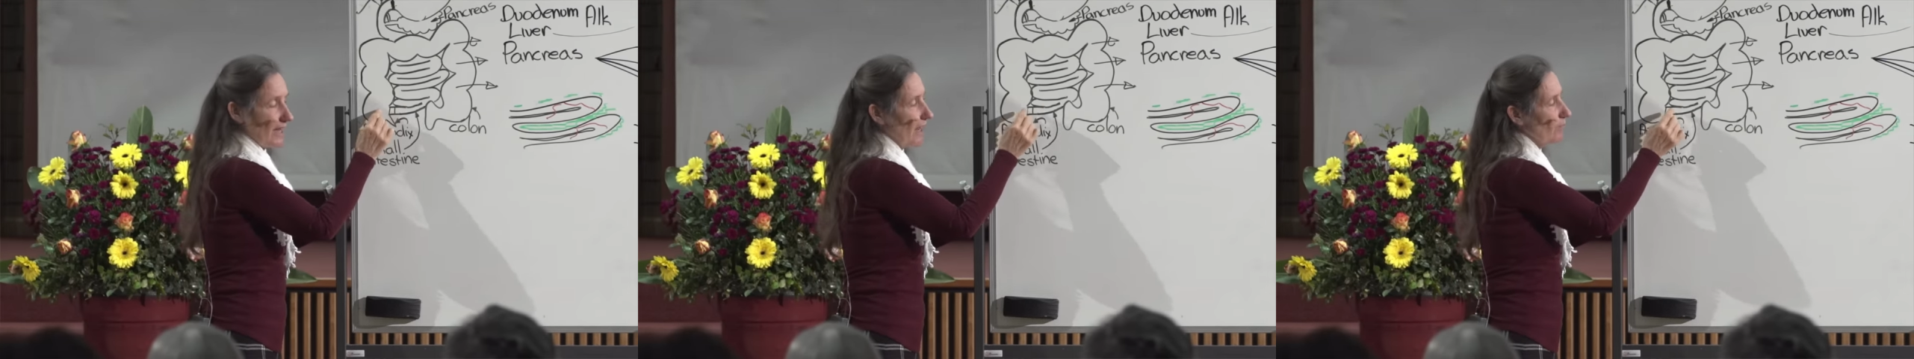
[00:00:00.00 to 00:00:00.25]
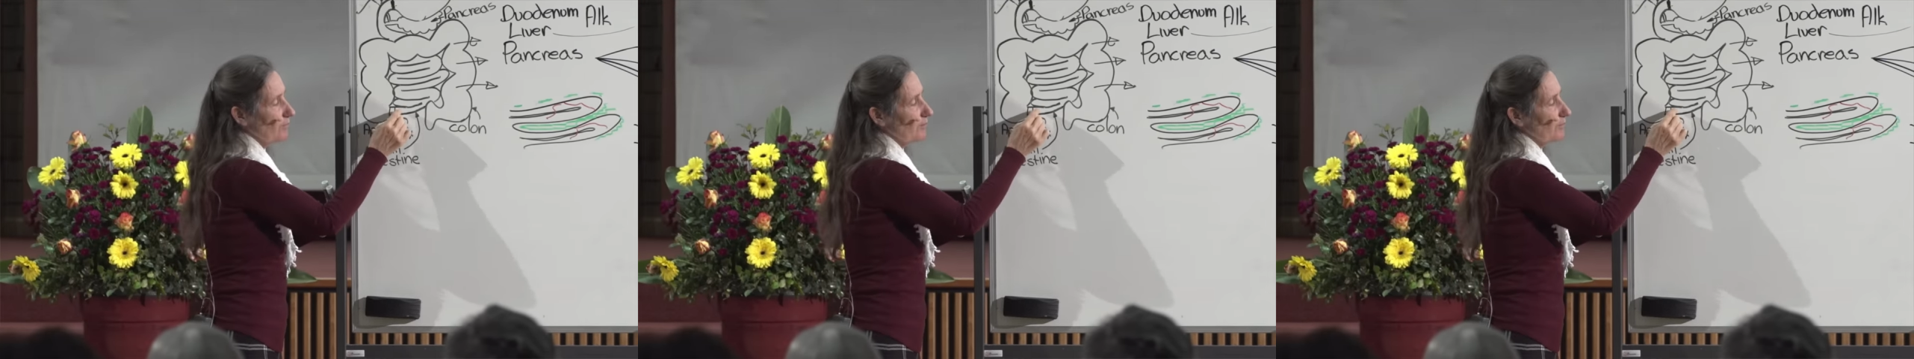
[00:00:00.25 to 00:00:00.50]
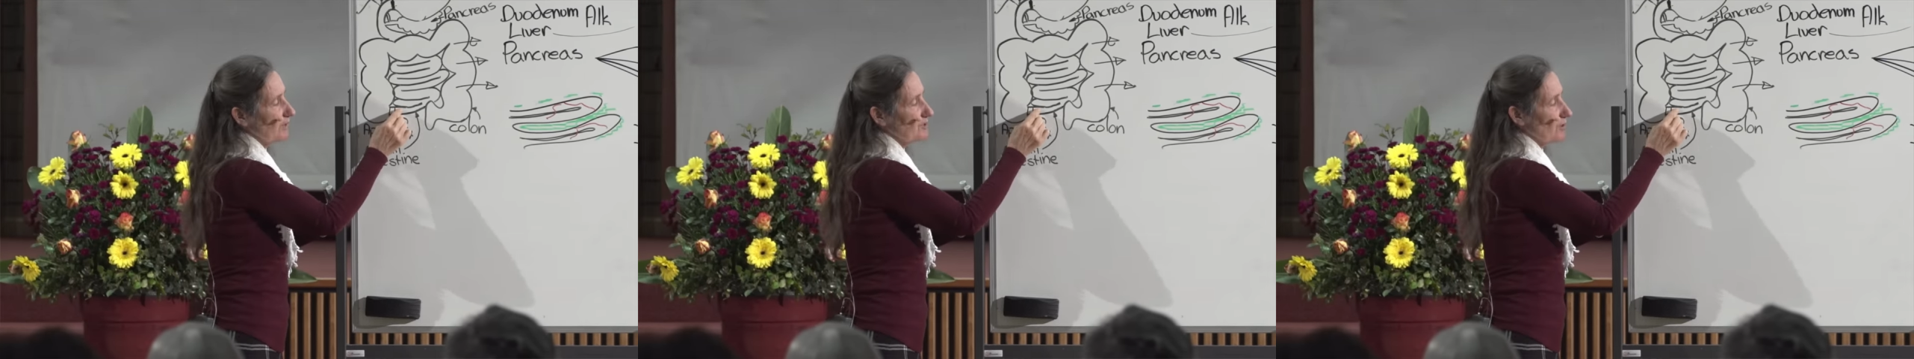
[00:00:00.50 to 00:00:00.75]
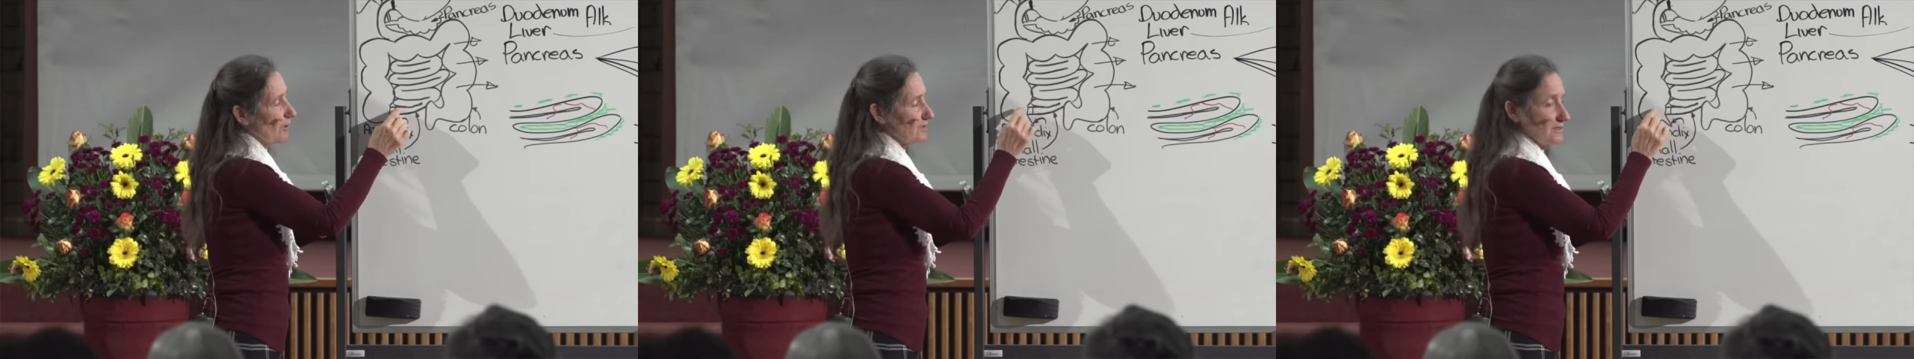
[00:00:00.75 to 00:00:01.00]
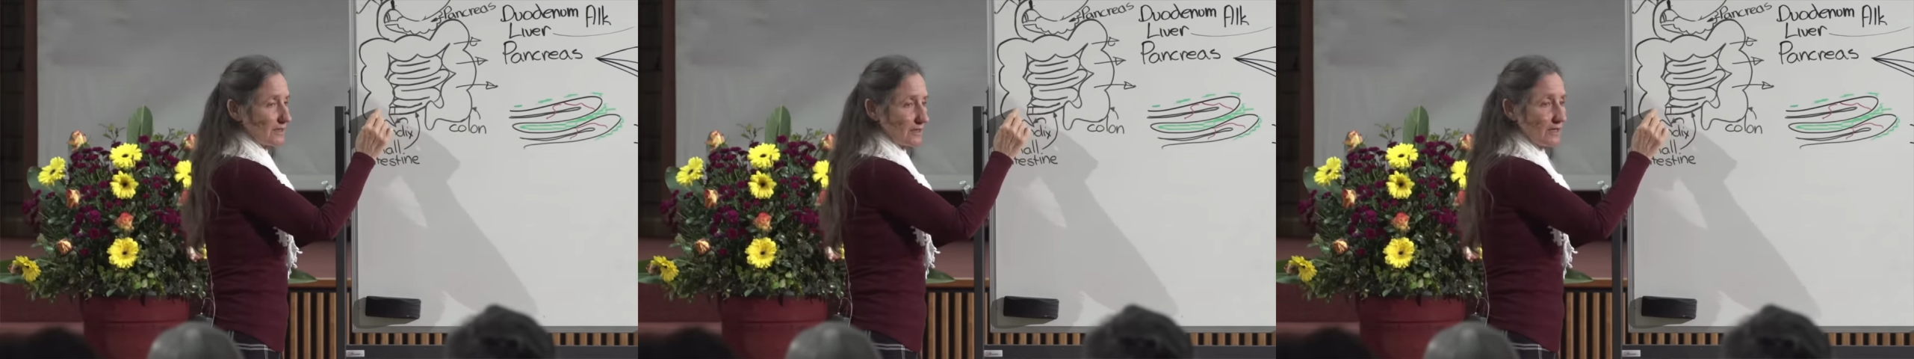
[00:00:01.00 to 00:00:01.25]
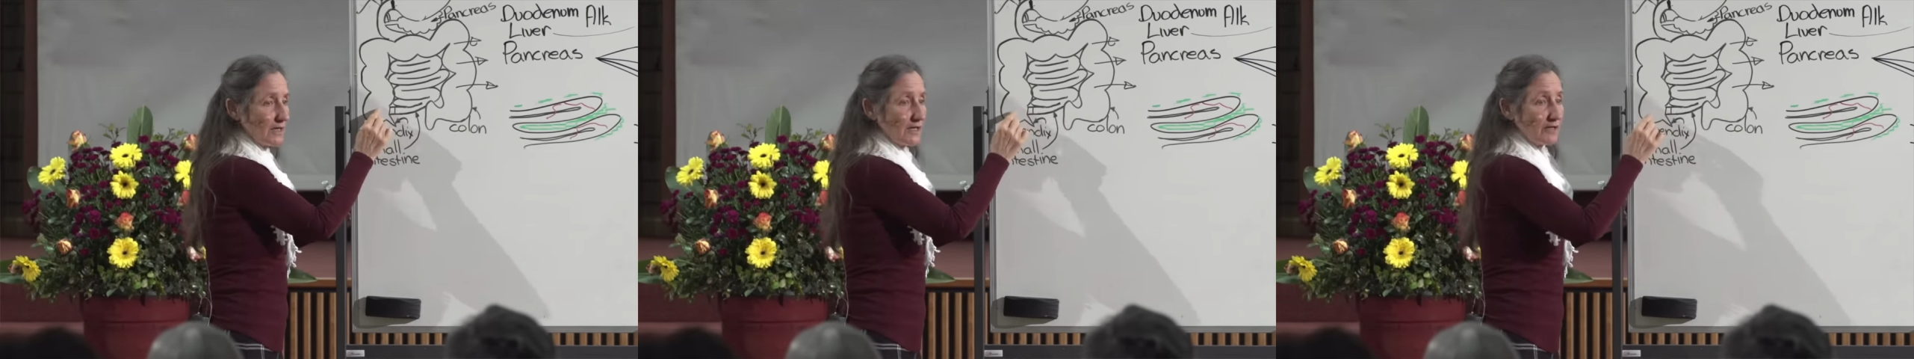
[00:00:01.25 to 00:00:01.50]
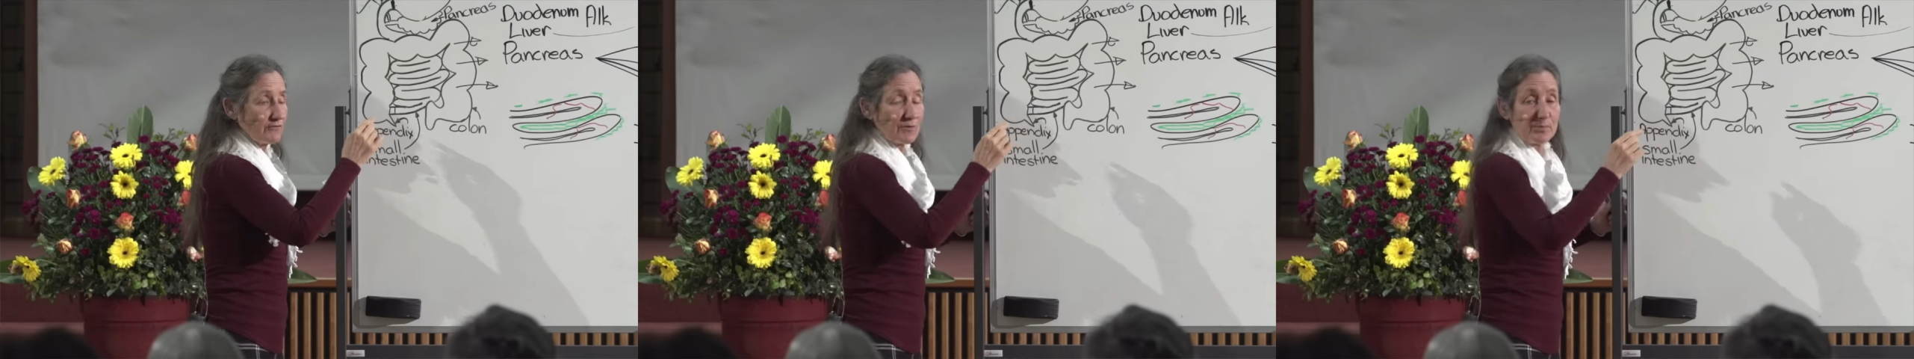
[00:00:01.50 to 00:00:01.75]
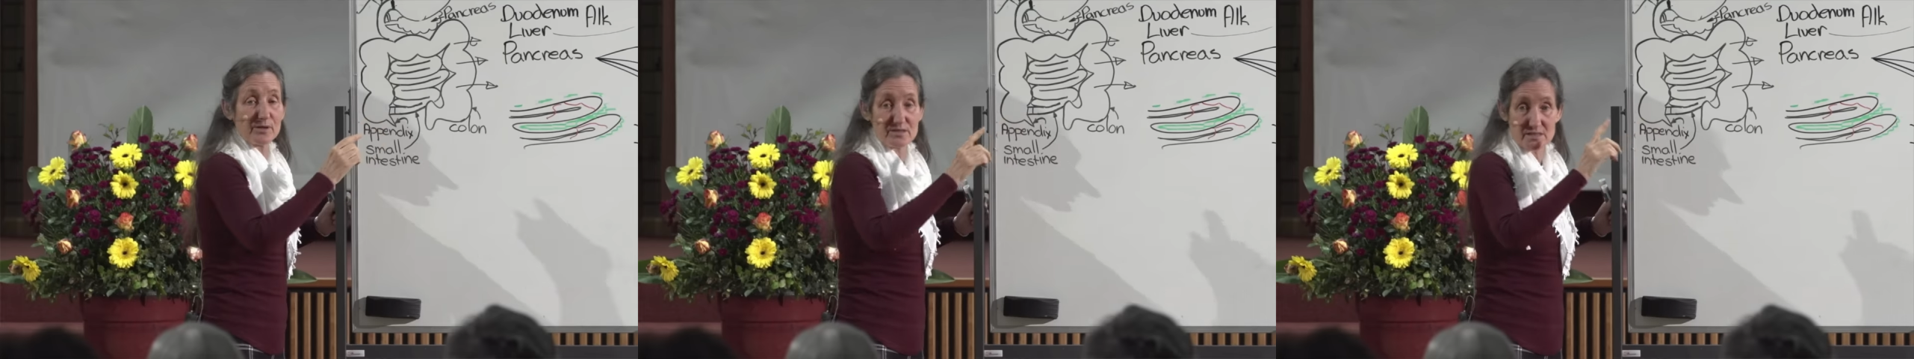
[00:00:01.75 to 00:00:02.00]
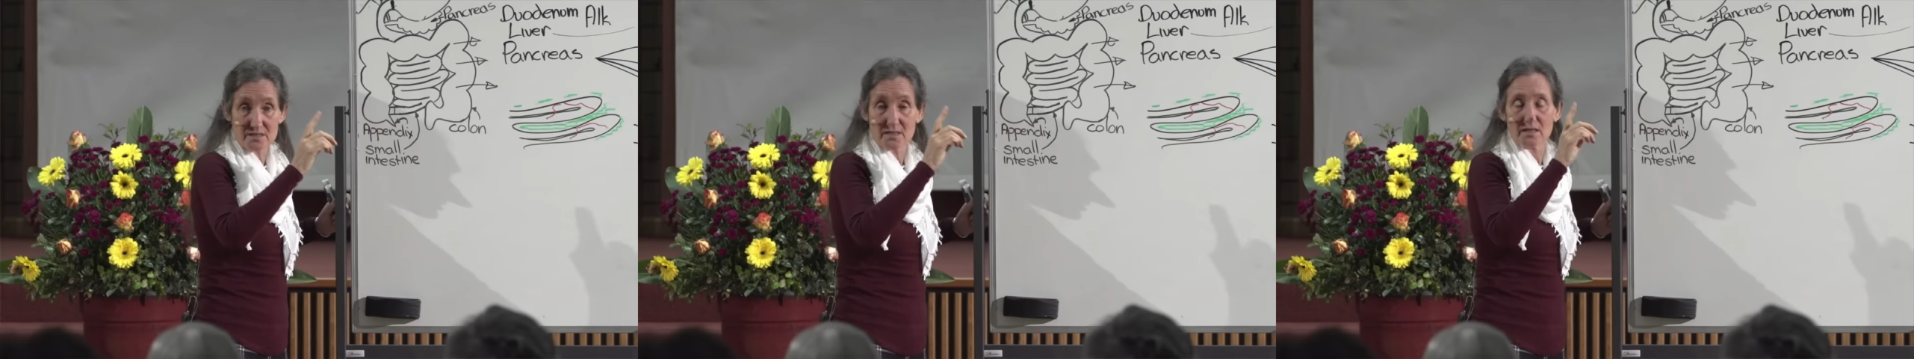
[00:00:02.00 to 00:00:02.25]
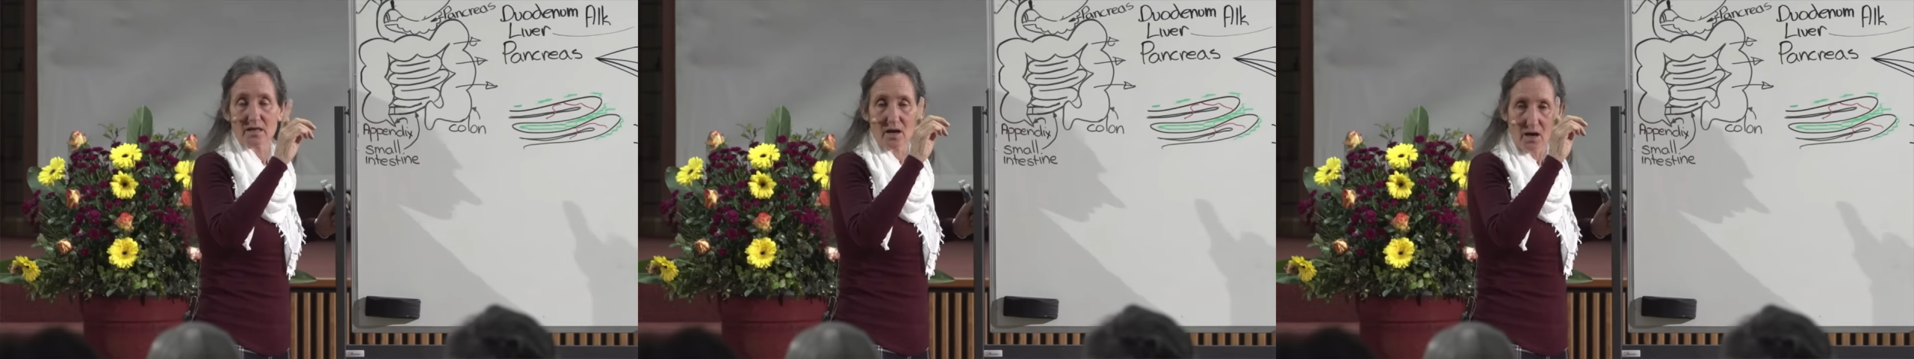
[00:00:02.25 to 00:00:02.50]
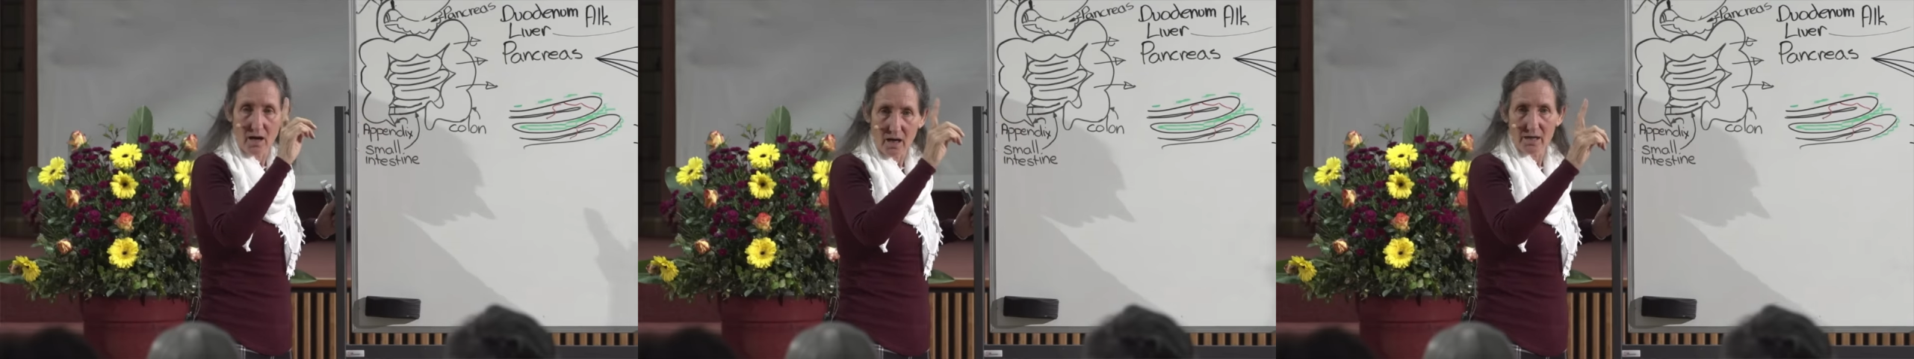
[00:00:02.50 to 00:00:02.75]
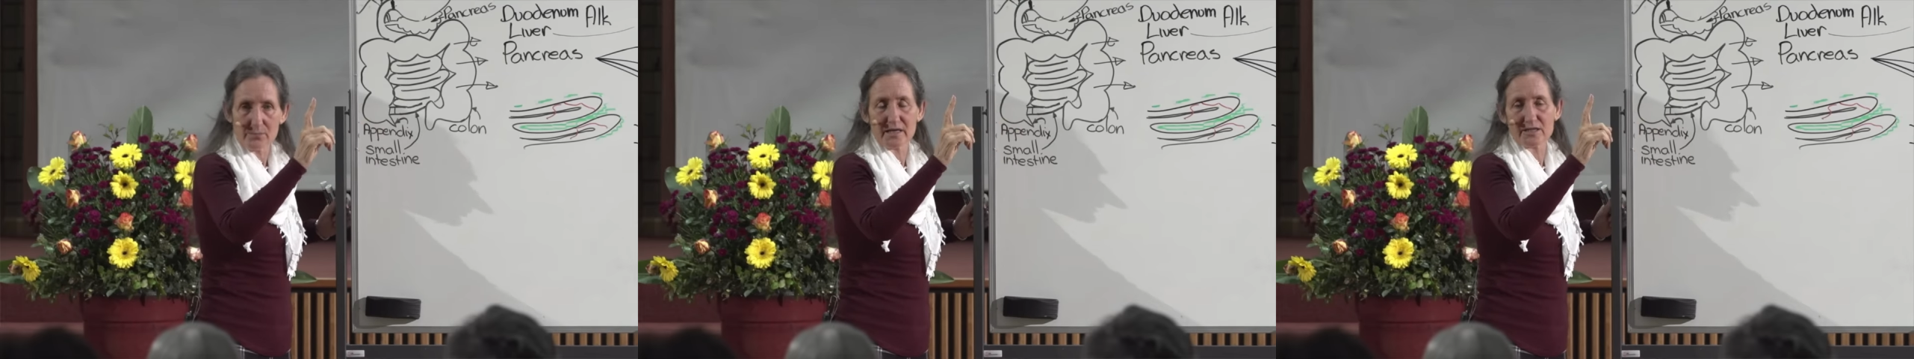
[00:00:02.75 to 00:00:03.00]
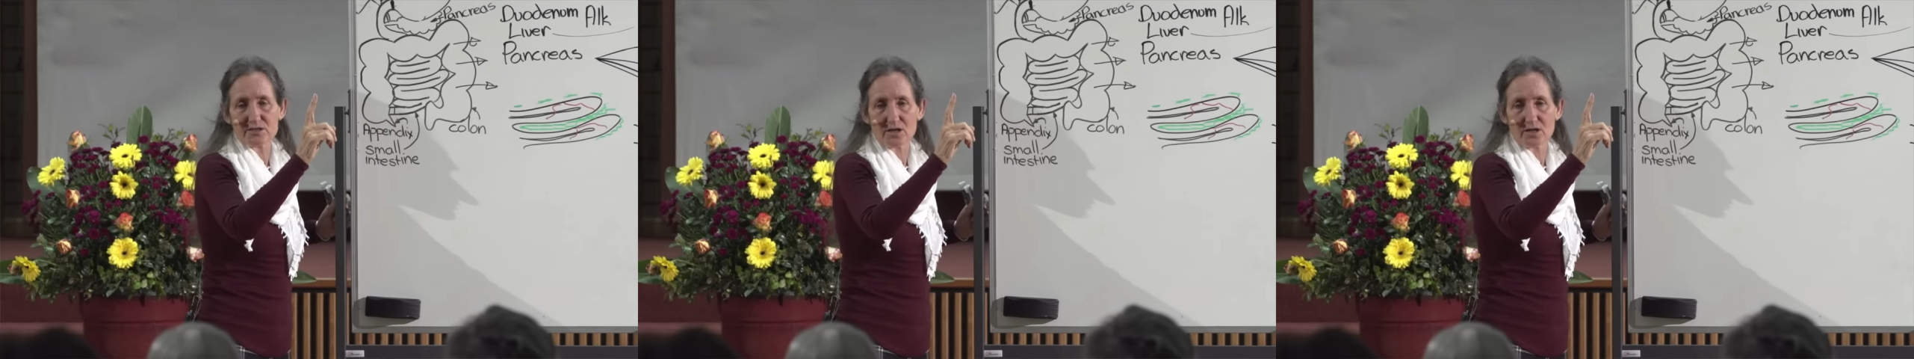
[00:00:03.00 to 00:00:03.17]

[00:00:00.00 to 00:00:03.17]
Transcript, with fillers: how would it be toxic if a person's eating a high meat